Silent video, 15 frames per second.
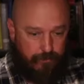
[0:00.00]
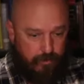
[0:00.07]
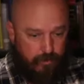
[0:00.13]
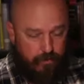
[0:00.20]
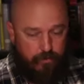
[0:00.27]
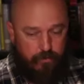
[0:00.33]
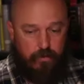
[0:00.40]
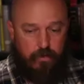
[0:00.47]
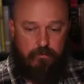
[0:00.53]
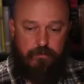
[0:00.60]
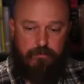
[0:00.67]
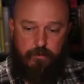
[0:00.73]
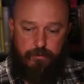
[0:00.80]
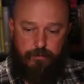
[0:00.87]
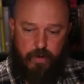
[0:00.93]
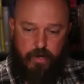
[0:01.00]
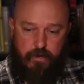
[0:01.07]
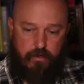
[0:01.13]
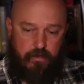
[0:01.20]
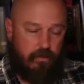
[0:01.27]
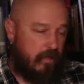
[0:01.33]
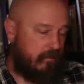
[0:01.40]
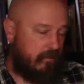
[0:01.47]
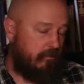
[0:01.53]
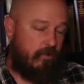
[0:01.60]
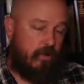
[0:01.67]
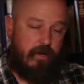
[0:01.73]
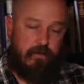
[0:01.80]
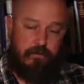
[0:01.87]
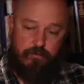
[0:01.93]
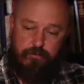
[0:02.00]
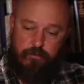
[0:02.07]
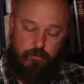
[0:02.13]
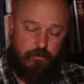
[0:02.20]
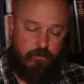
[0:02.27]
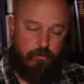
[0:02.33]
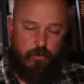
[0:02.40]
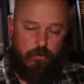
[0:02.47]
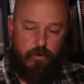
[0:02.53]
feet are doing. You have a feel for how to collect the ball, how to distribute the